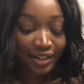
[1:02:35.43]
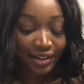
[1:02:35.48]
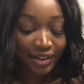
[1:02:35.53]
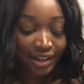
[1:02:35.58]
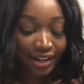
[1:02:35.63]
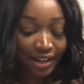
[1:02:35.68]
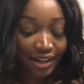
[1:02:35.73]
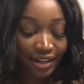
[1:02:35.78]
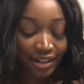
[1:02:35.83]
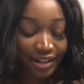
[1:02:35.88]

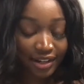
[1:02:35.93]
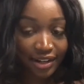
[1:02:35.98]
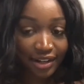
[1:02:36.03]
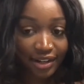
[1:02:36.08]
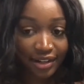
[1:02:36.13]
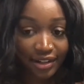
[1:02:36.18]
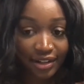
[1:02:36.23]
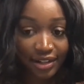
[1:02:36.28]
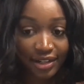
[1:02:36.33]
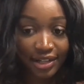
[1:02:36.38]
Okay,
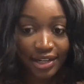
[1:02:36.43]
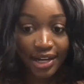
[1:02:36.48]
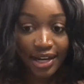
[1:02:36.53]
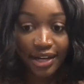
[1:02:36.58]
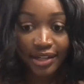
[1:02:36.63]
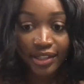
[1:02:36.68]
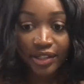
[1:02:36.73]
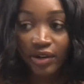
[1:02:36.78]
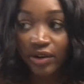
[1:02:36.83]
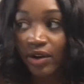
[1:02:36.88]

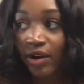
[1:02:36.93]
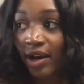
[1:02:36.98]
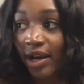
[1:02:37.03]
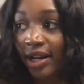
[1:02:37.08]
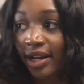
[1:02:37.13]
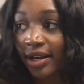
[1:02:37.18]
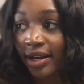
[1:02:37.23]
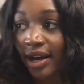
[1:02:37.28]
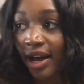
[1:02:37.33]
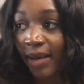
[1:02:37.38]
yeah. So go
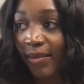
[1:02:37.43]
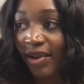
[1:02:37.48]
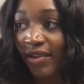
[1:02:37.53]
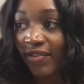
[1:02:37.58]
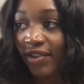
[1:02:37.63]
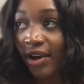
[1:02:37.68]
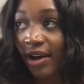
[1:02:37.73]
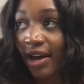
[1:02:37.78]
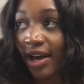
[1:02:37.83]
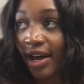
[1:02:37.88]
ahead and comment
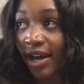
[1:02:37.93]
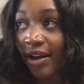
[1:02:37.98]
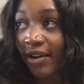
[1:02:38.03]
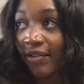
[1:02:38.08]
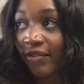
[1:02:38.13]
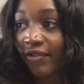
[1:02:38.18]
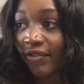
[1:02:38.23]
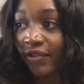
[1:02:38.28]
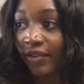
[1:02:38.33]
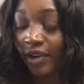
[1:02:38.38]
if y'all
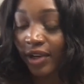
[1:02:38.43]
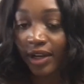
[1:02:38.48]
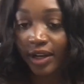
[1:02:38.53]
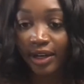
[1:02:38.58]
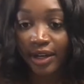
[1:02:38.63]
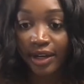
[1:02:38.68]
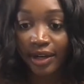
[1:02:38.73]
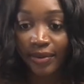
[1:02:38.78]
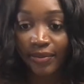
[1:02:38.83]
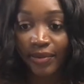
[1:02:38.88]
have
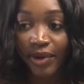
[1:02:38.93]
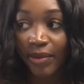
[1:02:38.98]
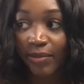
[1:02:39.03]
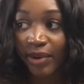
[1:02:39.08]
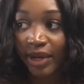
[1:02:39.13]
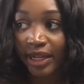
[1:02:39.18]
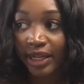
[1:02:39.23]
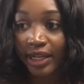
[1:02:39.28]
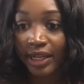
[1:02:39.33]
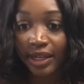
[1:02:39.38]
um a
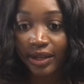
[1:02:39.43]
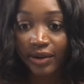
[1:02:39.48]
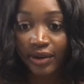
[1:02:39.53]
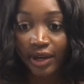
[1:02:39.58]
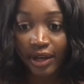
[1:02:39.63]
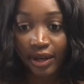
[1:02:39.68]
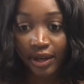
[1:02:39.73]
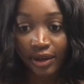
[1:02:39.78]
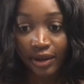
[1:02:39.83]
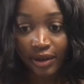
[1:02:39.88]
bunny.
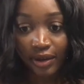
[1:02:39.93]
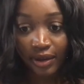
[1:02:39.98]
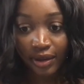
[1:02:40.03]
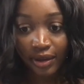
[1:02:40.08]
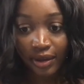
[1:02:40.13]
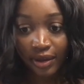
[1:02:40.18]
Okay.